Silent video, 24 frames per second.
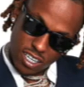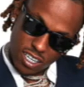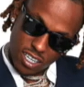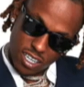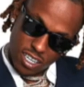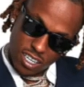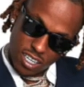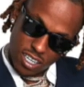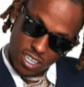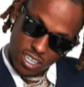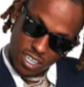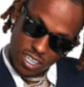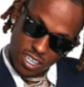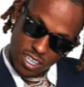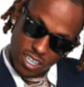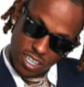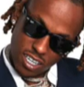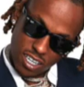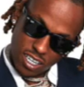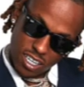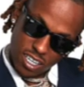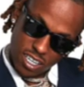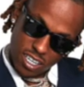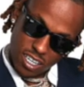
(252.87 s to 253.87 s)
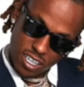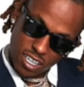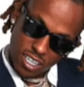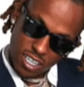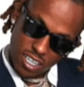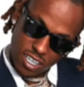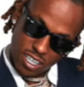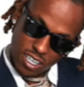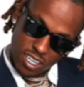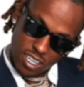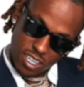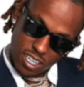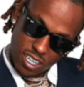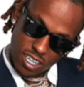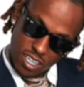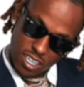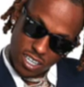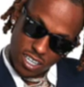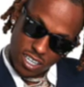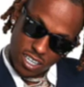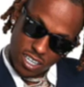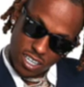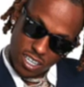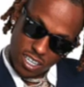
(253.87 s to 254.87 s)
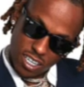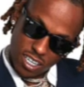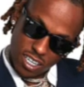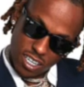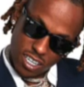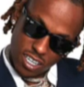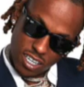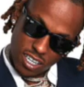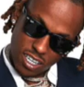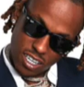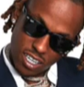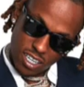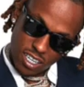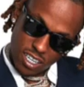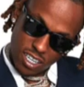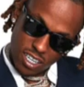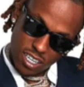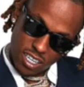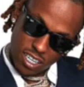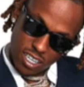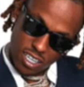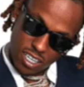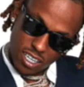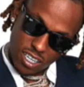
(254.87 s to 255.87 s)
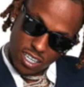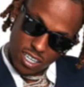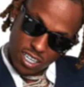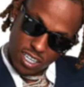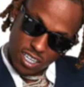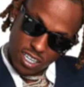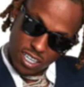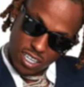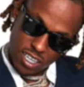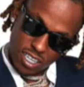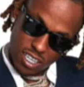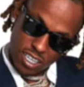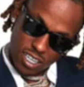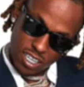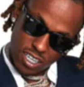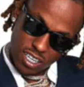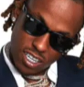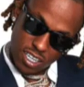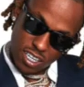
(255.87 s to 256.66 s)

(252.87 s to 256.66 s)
(silent)